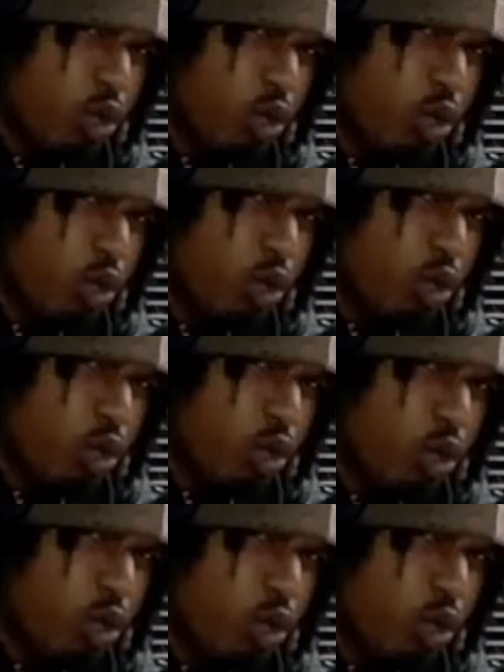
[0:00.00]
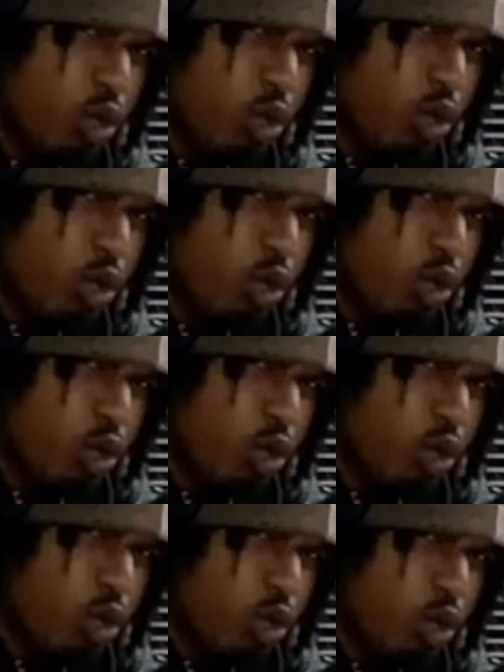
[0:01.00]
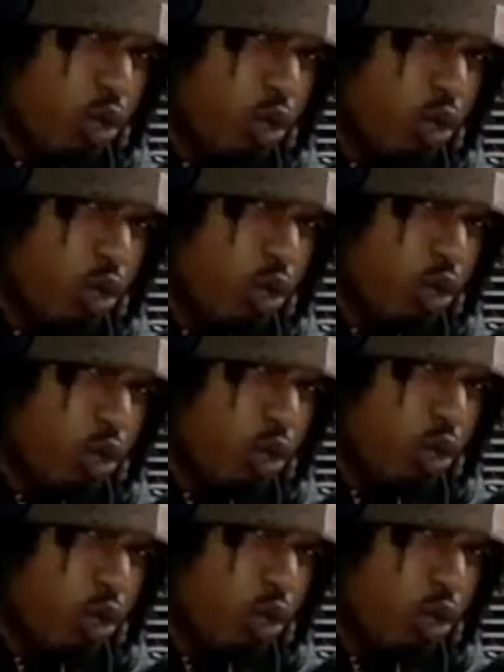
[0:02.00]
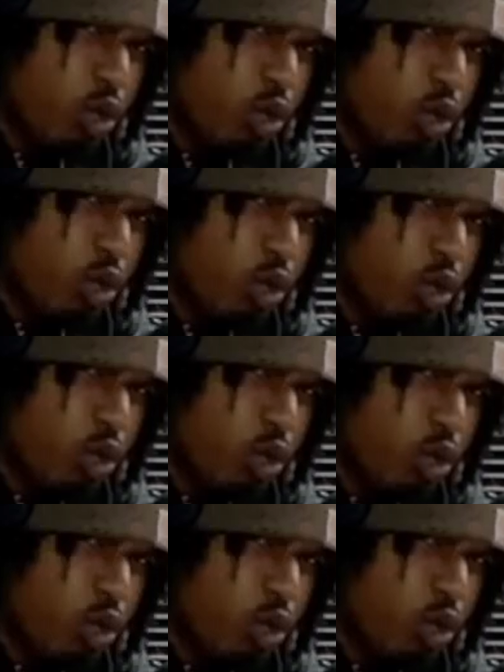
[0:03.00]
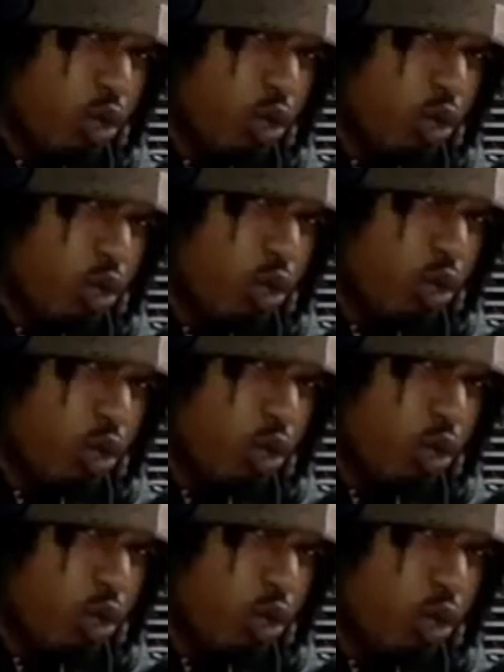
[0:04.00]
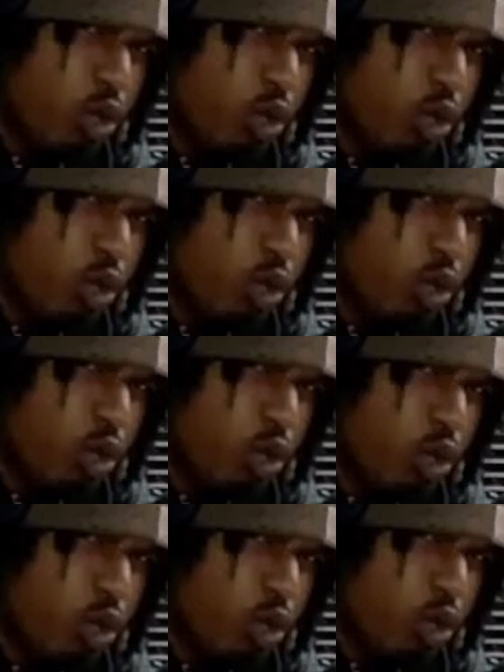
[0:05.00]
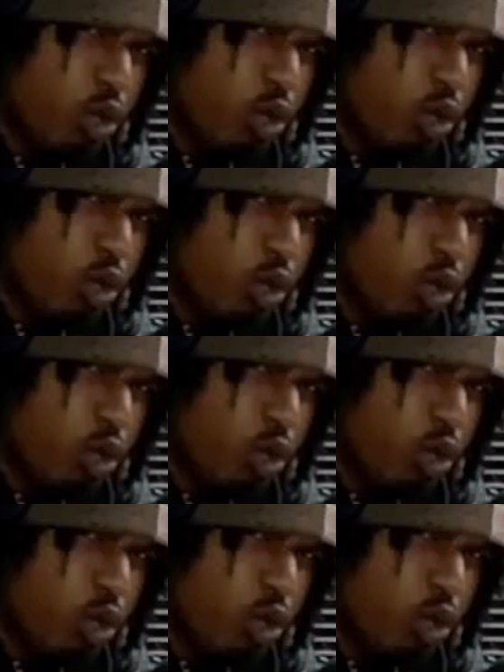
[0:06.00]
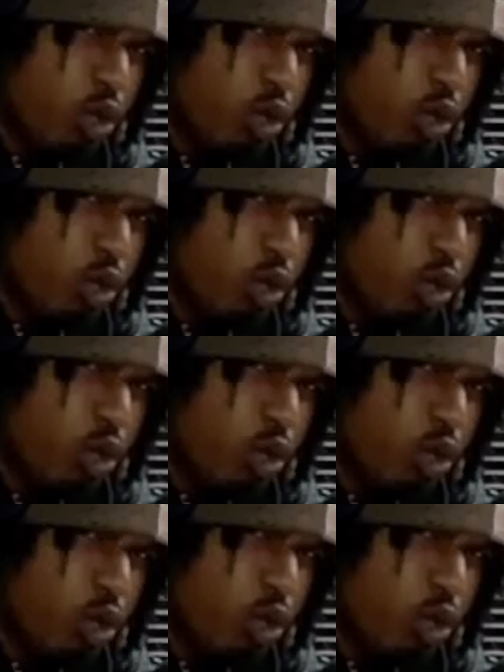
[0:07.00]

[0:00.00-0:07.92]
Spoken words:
(silent)